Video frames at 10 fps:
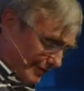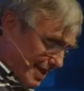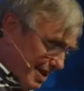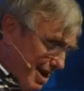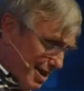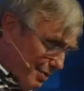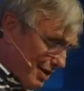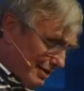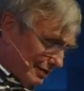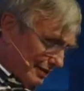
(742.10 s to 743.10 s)
yeah,
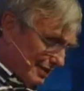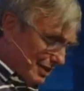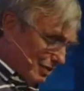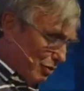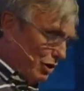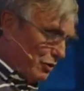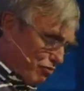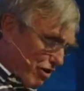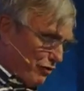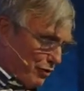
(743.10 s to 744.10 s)
well, will you
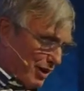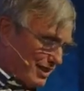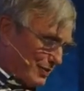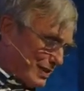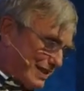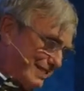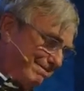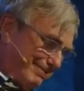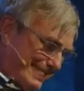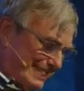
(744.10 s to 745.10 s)
pray for me? I said,
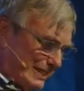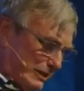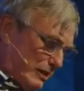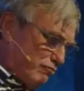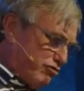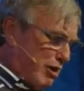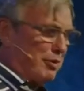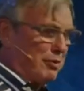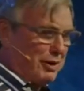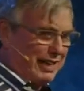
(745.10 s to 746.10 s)
well,
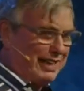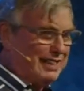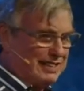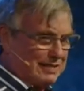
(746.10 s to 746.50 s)
probably.